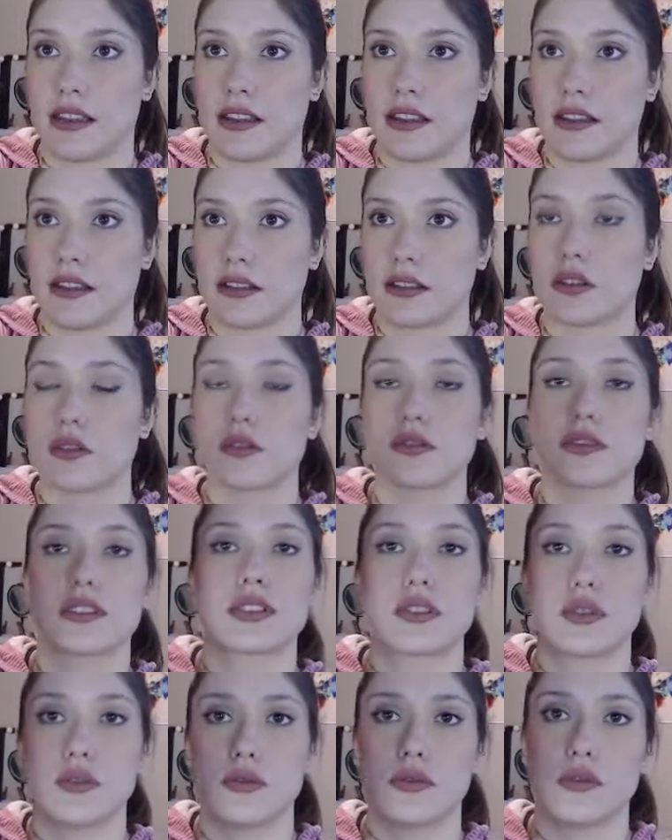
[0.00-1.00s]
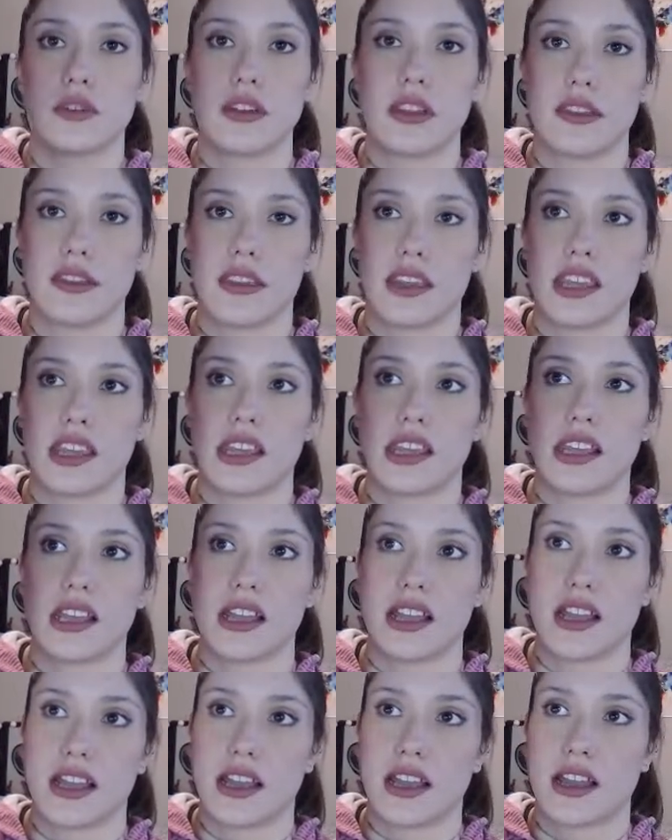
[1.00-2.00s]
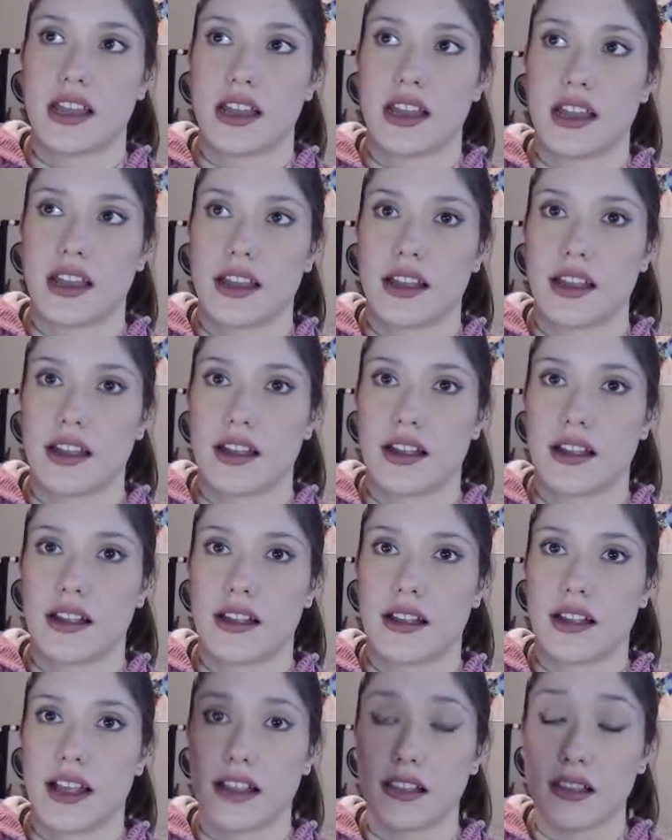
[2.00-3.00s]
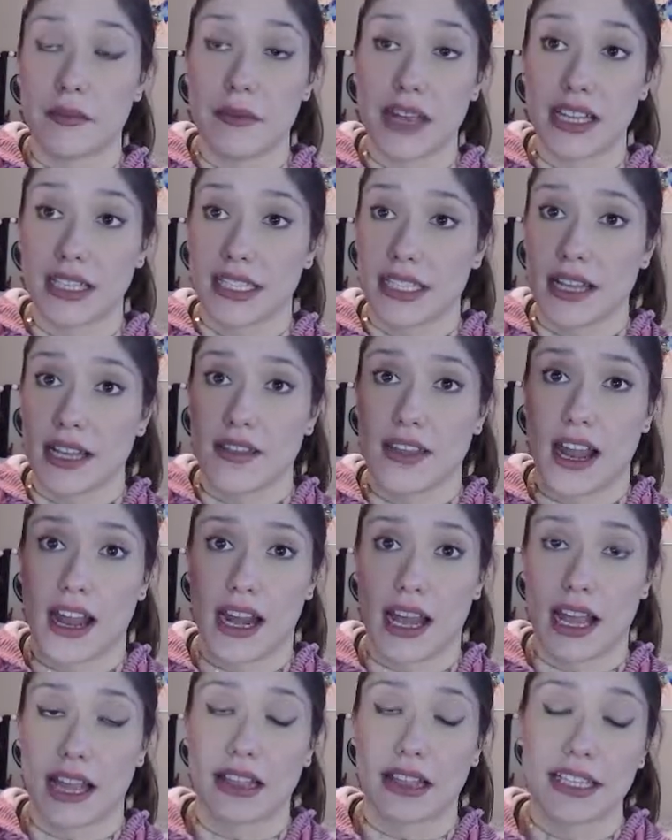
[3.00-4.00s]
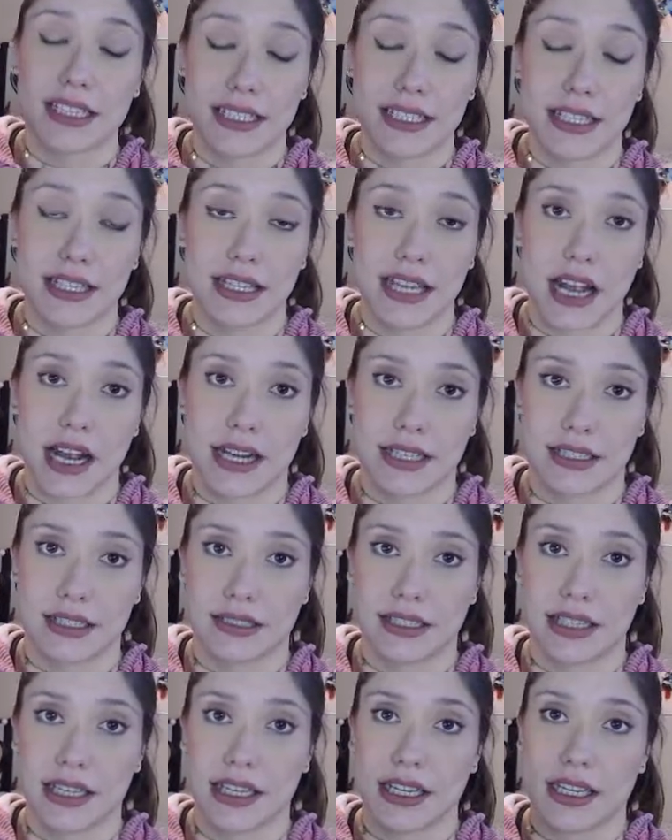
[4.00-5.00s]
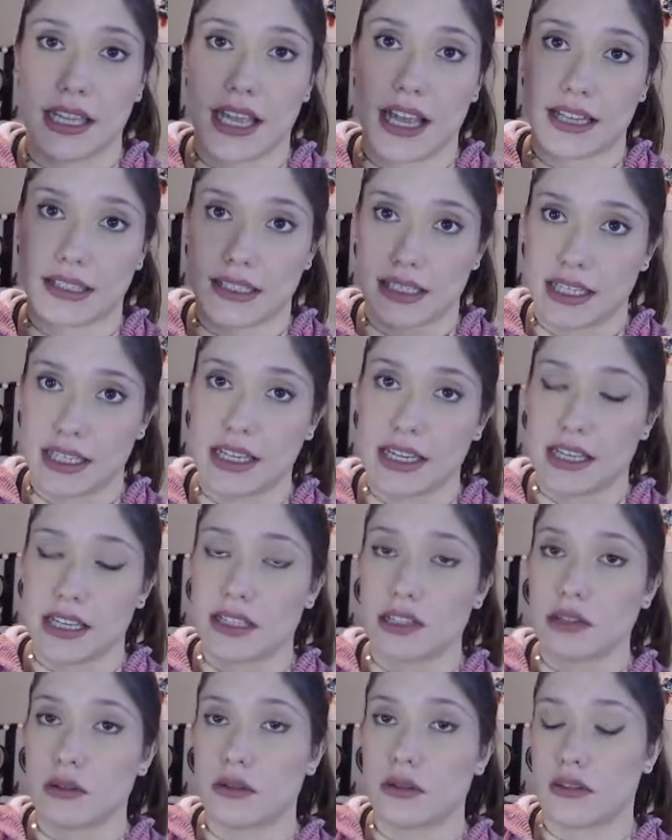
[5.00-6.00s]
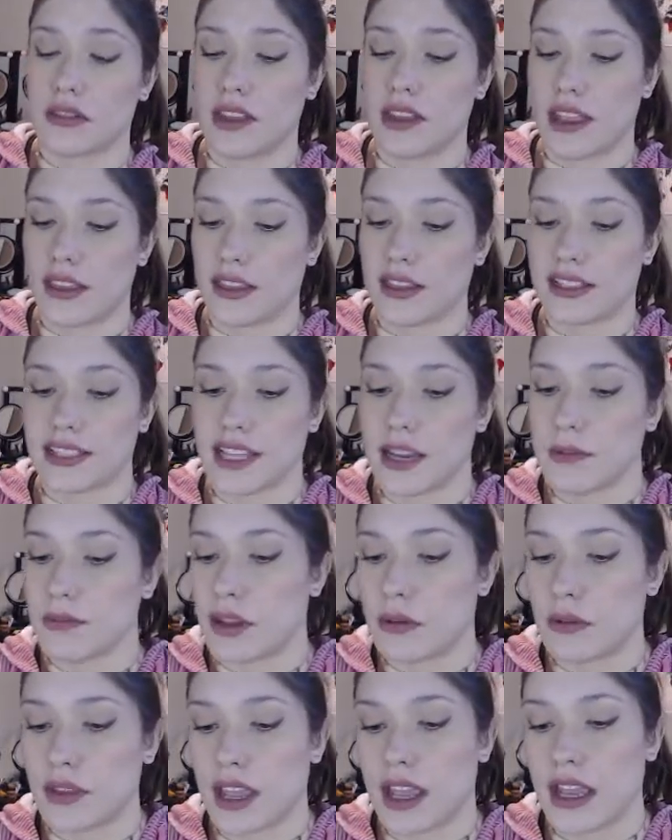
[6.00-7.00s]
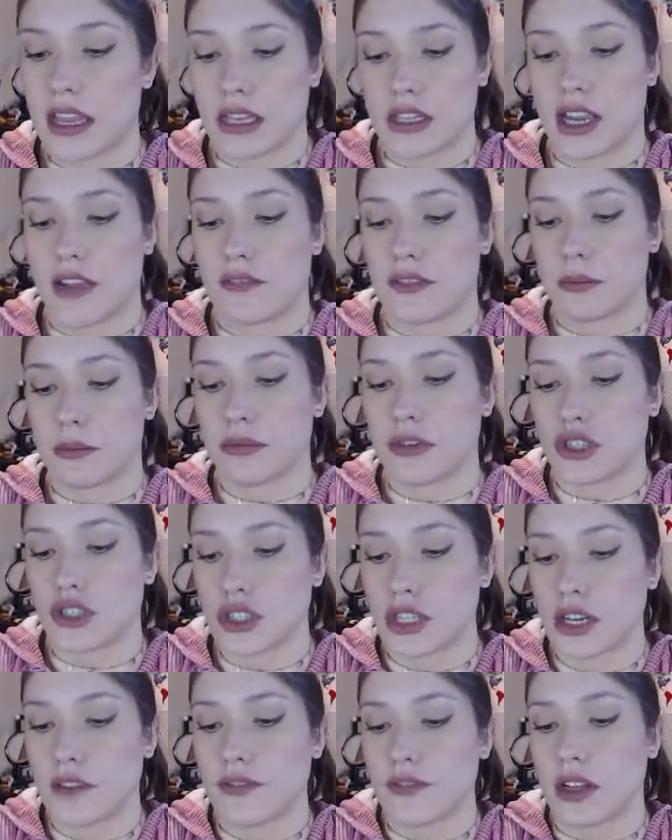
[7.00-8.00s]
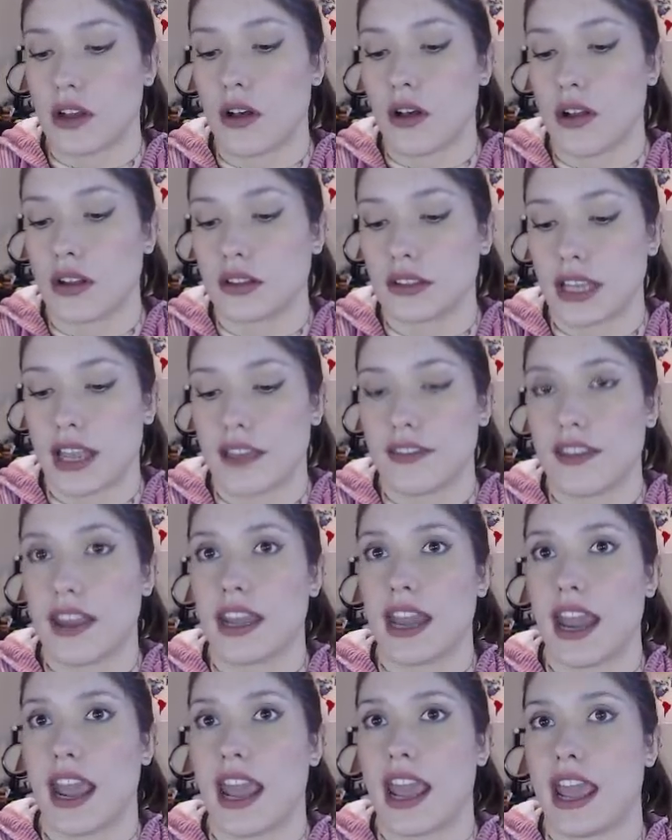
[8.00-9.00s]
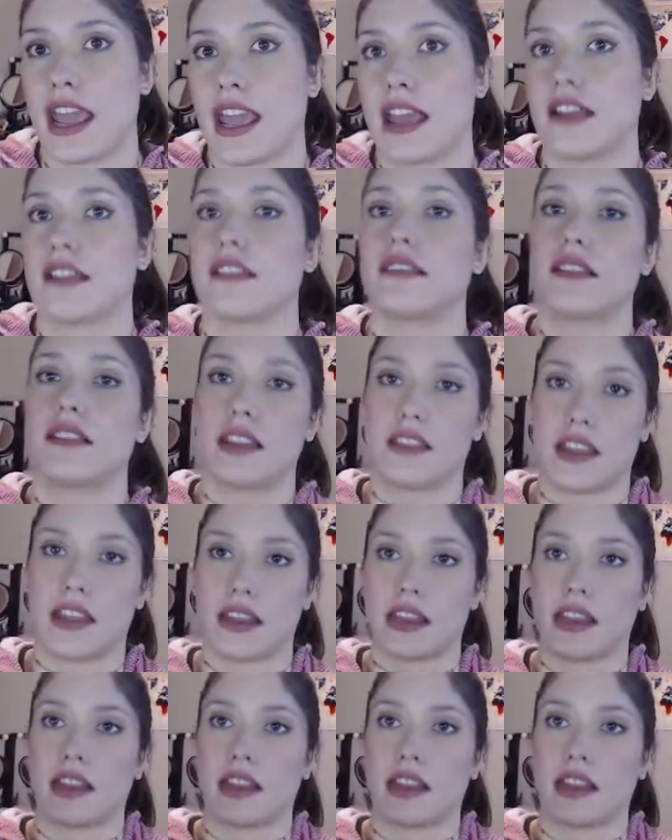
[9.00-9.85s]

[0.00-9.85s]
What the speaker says: goes to the element that I listed the access key as T. So then the same thing with age. I have to push Shift, Alt, and then A, and then it